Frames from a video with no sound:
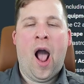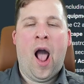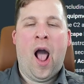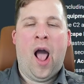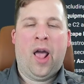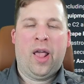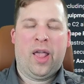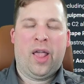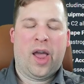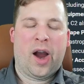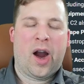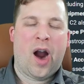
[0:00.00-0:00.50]

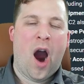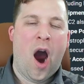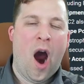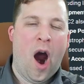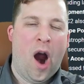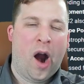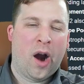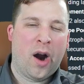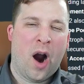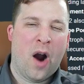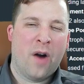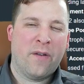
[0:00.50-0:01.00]
The
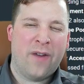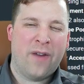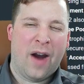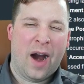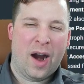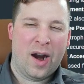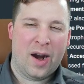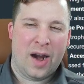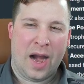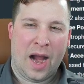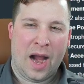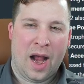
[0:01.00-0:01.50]
cargo
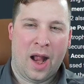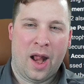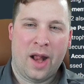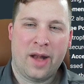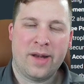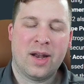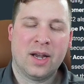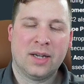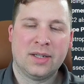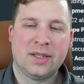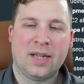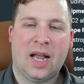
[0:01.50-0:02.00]

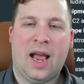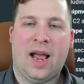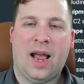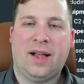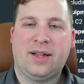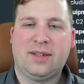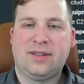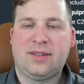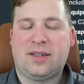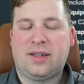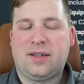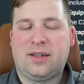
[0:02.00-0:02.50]
variant
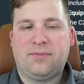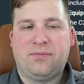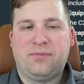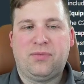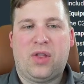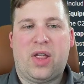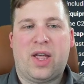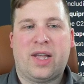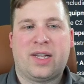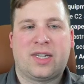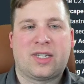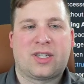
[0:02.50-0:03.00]
has
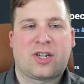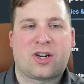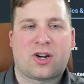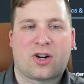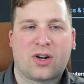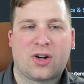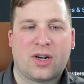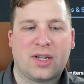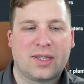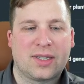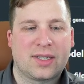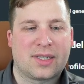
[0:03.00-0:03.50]
less
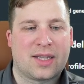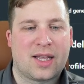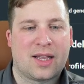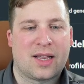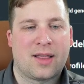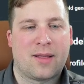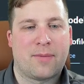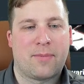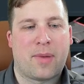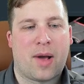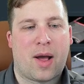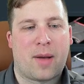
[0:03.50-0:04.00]
turrets than
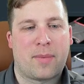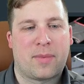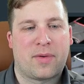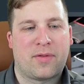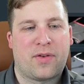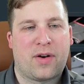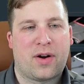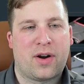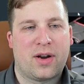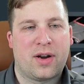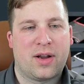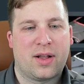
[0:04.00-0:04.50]
the bomber
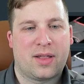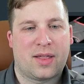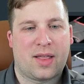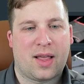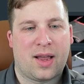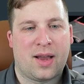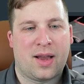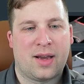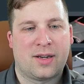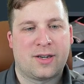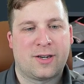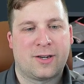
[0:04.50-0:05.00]
variant, the
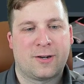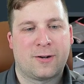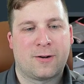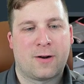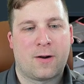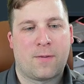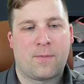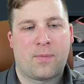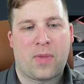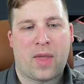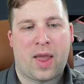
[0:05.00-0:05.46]
A2,